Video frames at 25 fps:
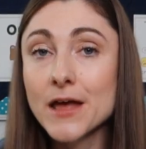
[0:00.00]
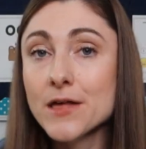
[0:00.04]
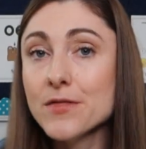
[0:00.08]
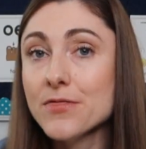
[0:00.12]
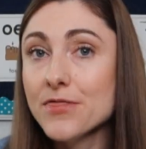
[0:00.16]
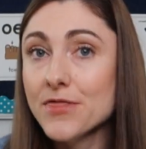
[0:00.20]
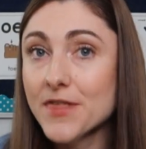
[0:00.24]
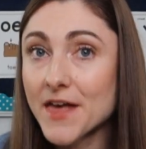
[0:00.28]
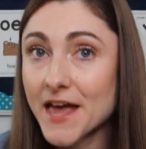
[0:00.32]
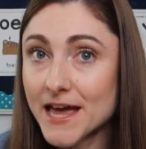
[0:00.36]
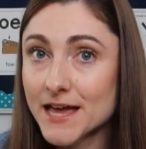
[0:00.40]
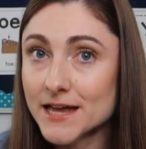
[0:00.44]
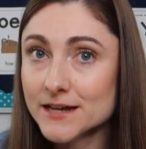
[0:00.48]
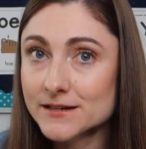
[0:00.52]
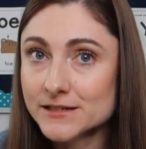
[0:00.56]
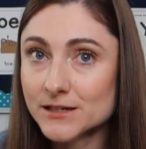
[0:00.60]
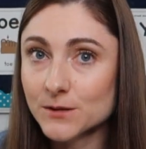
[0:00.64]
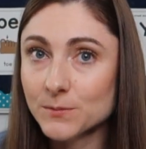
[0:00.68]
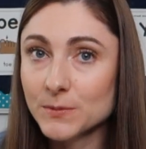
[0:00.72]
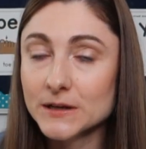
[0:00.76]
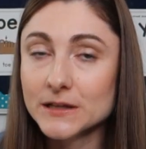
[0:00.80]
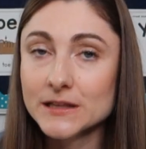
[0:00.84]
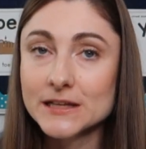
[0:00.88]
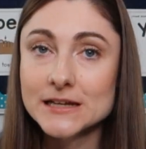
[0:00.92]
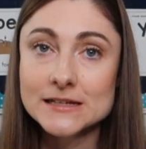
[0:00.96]
then
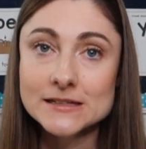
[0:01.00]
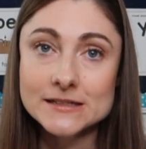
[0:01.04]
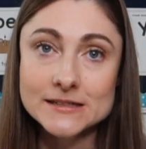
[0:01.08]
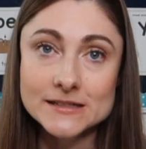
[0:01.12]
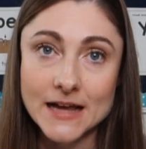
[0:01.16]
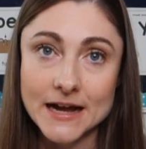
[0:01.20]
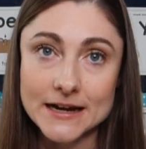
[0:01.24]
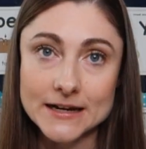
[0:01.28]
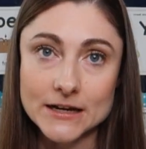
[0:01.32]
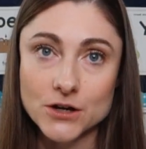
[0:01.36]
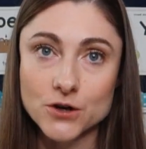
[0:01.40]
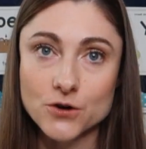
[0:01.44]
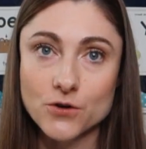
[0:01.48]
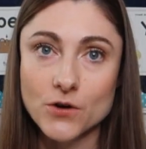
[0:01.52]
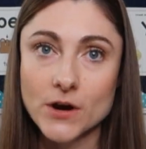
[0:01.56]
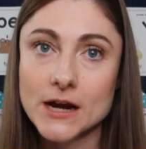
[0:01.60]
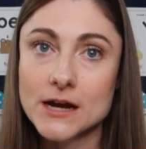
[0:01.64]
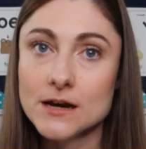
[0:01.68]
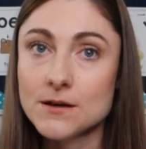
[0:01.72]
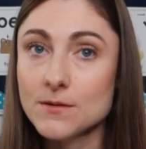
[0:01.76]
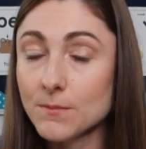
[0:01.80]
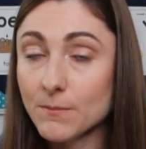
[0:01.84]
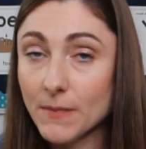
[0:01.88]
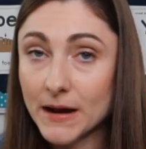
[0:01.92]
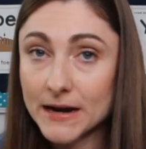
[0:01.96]
typically in second
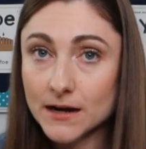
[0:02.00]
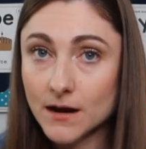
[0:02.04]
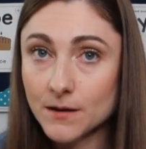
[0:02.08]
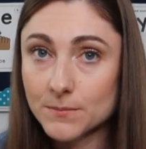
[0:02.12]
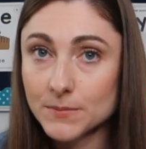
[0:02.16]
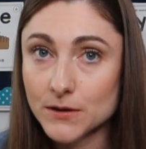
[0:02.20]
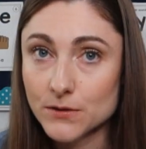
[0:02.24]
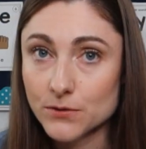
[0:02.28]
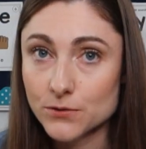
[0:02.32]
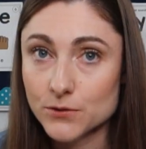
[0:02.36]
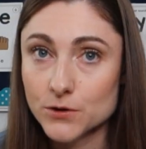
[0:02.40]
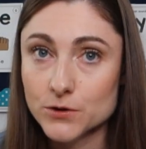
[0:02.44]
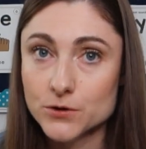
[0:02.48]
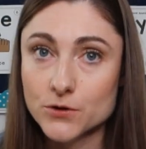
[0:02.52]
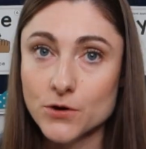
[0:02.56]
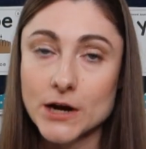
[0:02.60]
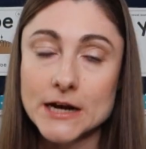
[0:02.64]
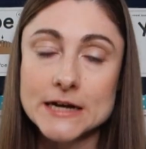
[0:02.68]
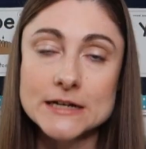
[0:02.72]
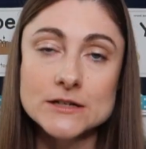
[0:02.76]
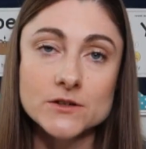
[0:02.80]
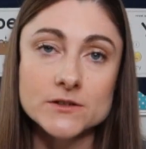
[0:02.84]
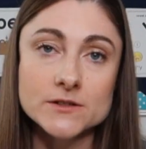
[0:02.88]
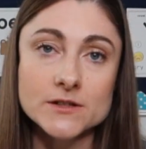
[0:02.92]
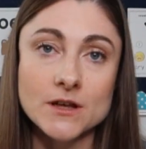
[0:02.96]
grade, it might not be third
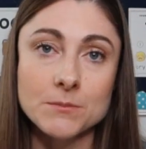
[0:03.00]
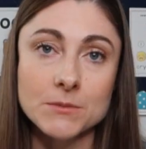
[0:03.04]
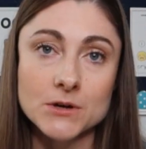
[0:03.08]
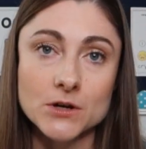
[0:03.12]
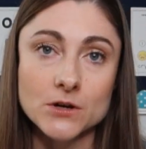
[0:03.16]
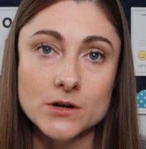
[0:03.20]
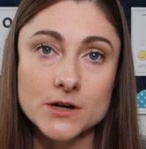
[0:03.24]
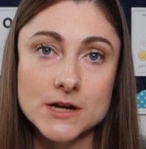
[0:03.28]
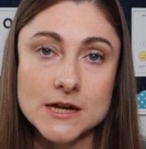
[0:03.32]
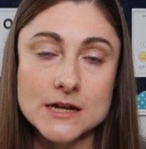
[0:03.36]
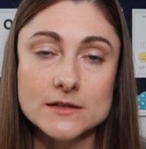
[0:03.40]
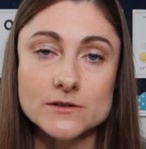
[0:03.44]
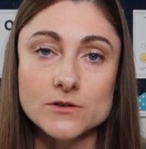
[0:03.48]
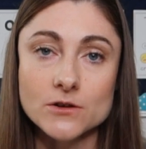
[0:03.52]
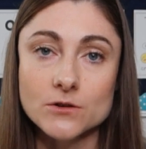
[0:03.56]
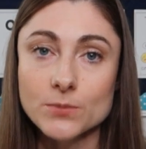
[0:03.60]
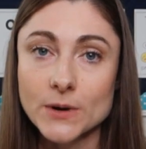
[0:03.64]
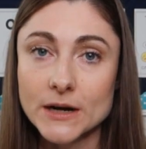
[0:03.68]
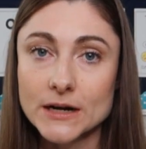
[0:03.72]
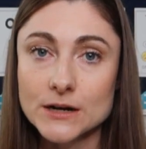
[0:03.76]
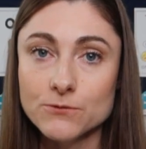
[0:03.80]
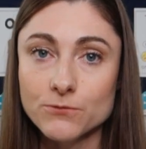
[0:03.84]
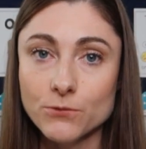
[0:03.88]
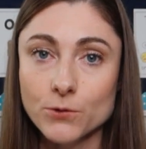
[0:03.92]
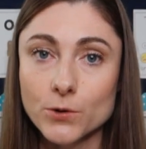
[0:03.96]
grade till some of your kids are
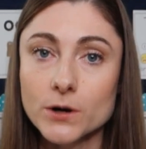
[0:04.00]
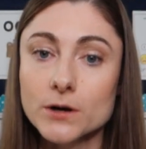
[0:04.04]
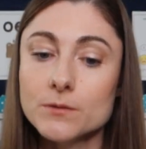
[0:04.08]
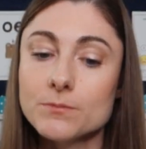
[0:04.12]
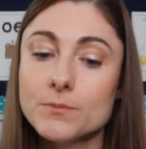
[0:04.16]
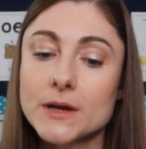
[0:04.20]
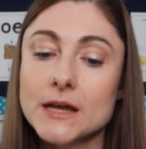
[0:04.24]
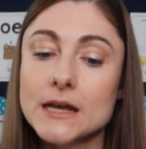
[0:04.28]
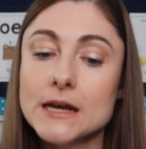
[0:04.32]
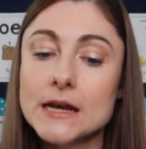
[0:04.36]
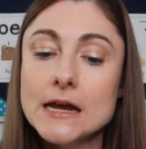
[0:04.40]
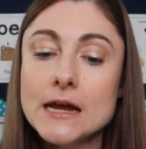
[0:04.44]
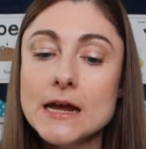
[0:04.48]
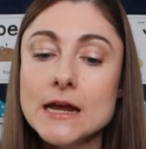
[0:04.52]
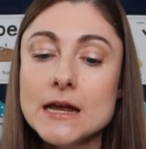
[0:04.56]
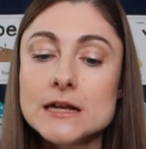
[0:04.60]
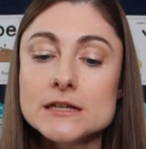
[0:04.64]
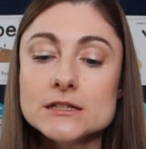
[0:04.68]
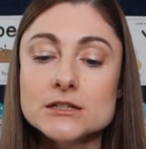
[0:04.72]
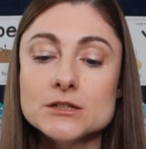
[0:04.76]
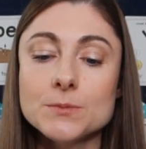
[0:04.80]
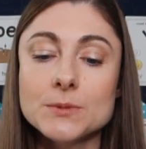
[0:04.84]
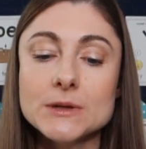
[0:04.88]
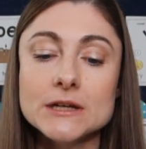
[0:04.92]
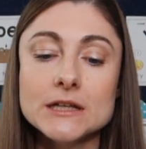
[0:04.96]
ready for it, but
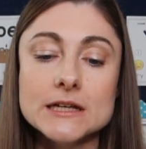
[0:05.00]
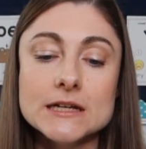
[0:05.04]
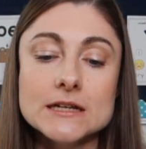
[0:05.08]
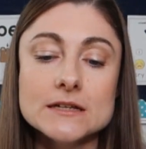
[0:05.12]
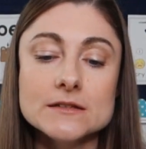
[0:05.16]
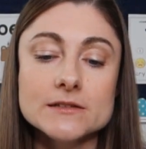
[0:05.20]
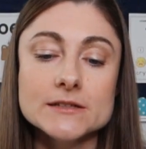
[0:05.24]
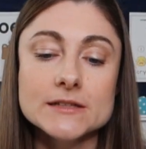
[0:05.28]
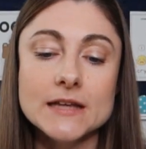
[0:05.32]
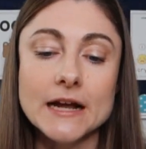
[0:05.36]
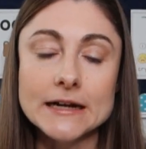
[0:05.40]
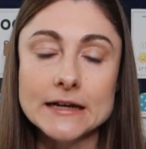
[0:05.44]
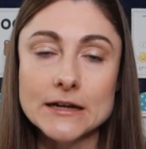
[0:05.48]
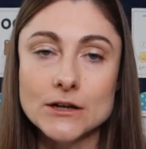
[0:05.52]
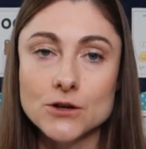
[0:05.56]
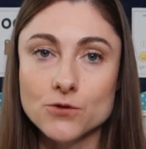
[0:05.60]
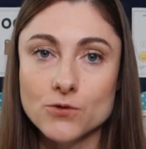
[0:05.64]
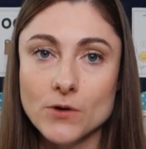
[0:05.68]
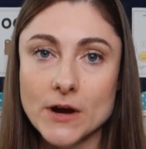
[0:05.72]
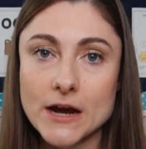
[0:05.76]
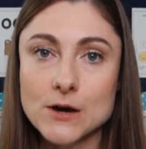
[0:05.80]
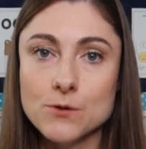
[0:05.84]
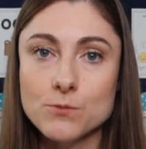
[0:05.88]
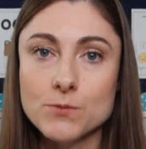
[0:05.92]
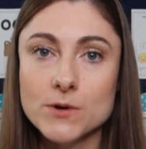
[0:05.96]
typically in second
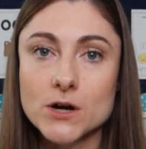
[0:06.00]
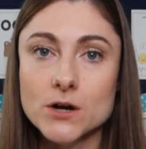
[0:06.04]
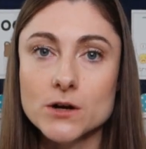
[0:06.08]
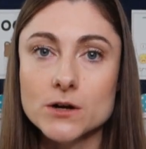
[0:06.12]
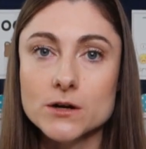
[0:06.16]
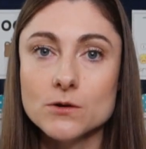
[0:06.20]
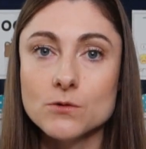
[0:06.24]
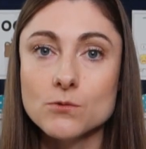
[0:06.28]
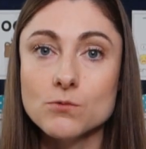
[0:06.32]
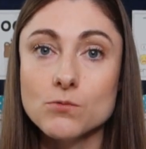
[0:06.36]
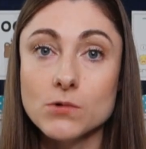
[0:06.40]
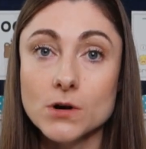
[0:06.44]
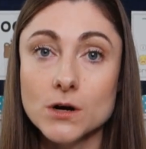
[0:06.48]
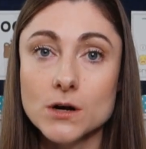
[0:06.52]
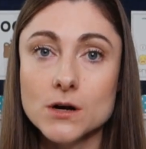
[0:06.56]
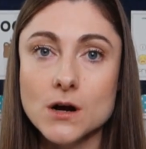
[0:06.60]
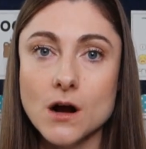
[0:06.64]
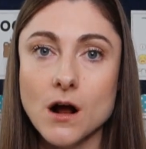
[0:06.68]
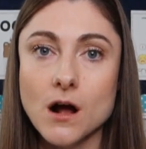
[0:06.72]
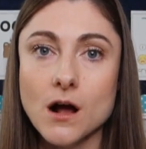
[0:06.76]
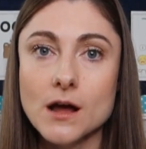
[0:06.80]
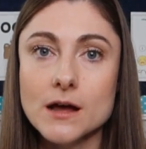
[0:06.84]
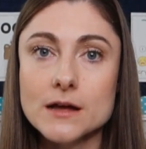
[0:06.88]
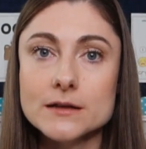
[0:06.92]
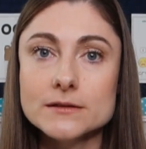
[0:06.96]
grade, we are going to
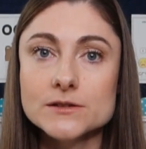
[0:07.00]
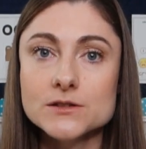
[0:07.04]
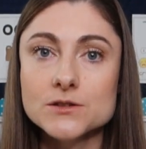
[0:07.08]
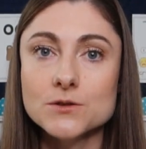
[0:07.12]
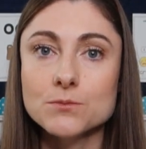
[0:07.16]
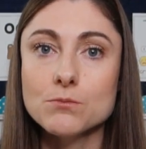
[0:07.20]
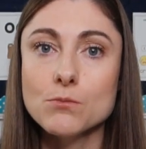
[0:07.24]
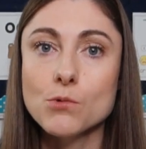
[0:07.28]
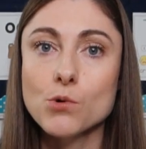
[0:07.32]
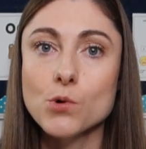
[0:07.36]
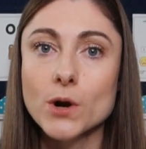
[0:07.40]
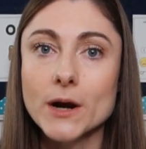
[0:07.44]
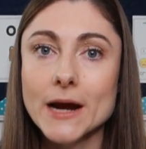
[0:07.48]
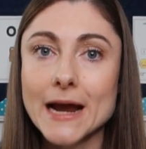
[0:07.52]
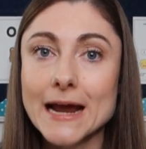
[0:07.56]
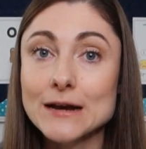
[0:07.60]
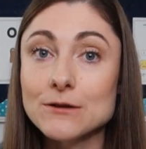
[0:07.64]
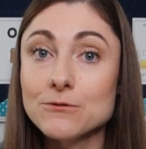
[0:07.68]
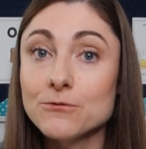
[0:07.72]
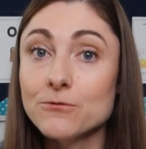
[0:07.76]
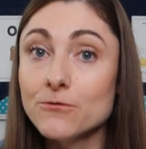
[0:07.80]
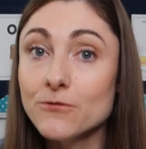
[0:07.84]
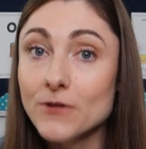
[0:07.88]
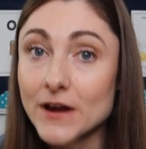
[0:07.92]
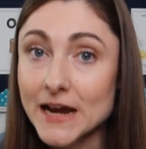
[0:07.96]
work on some more
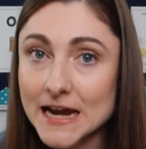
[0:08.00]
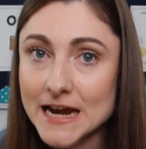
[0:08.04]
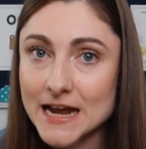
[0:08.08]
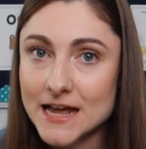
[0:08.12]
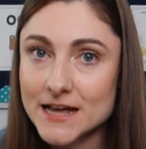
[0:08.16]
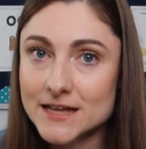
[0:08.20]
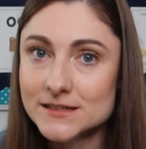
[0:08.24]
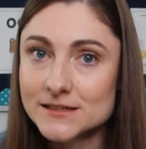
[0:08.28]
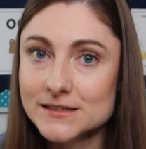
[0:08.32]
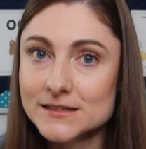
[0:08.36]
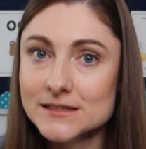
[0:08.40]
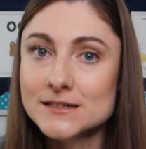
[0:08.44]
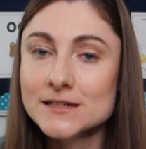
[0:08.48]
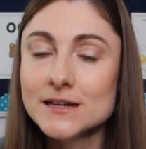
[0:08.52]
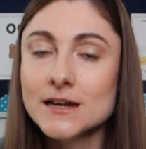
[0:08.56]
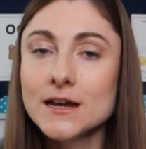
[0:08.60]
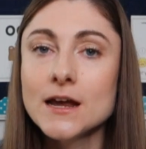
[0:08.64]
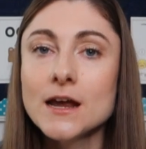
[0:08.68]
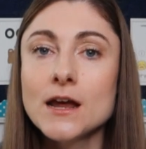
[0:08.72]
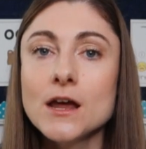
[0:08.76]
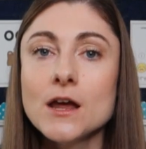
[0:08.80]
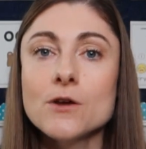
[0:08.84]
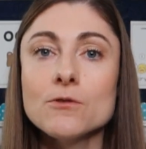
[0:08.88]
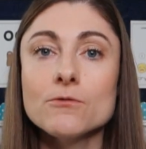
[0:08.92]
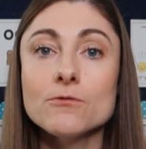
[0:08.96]
advanced
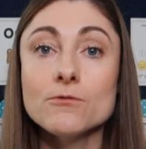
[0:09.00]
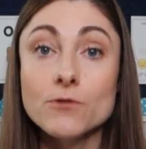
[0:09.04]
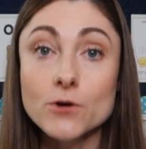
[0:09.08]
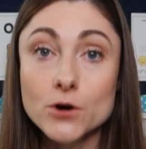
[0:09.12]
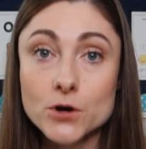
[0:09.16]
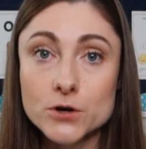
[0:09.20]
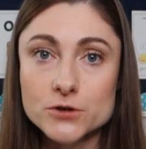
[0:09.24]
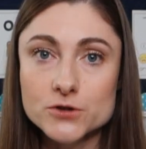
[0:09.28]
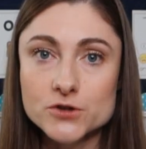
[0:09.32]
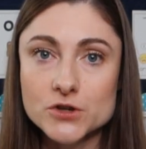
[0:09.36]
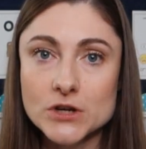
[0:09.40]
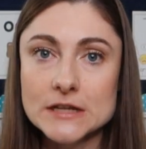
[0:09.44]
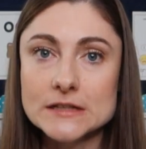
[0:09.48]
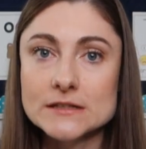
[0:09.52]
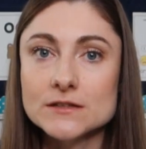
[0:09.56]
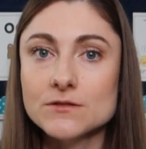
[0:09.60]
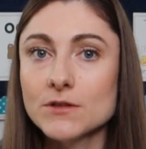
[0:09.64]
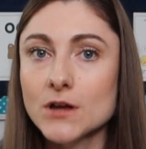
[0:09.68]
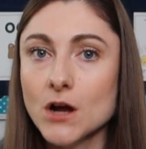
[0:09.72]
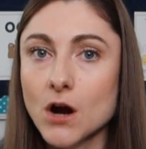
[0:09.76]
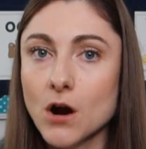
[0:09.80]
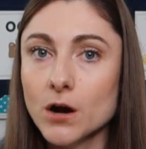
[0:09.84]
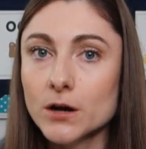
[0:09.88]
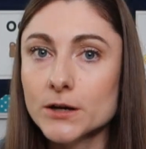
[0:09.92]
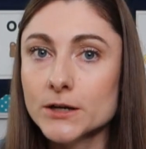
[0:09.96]
versions of
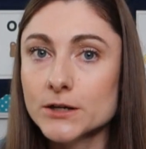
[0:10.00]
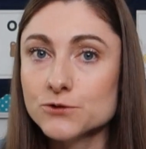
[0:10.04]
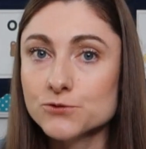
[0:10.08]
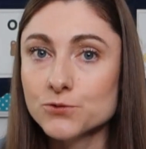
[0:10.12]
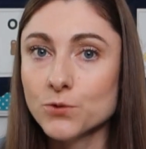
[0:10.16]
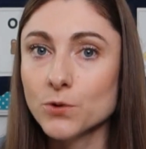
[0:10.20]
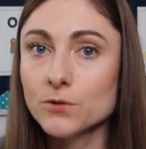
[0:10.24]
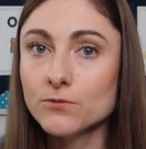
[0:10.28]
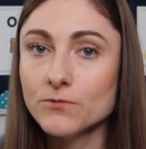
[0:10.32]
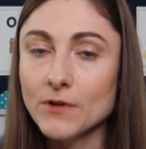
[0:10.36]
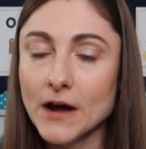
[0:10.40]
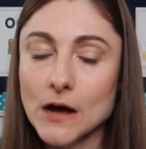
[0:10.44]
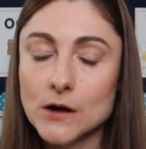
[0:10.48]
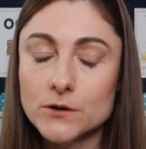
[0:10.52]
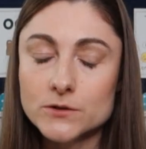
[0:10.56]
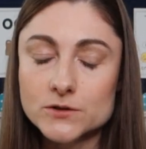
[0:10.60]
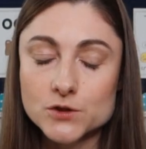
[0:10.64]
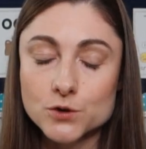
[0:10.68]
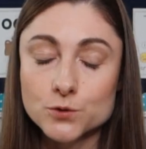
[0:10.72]
the R-controlled vowels.